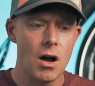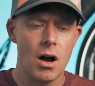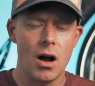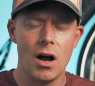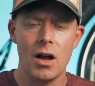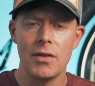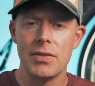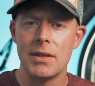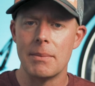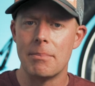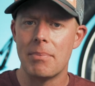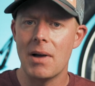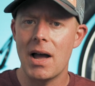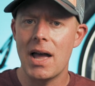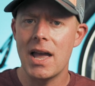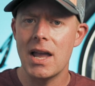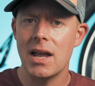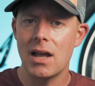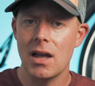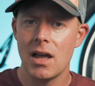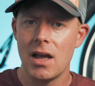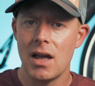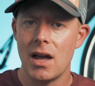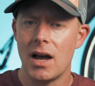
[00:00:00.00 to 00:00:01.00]
on the
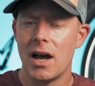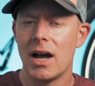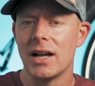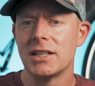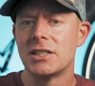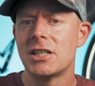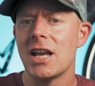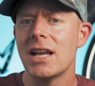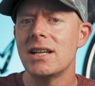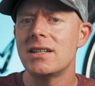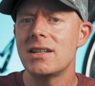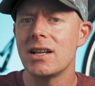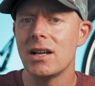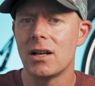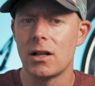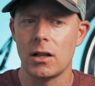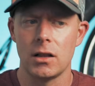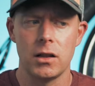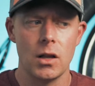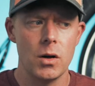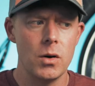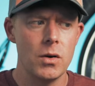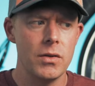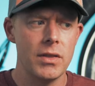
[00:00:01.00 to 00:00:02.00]
bike, changing
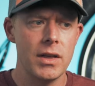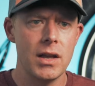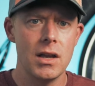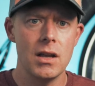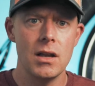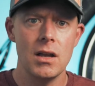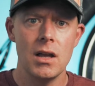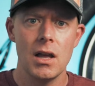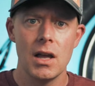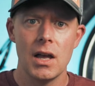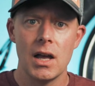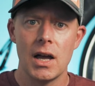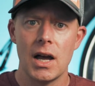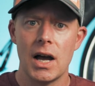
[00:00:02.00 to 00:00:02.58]
clothing,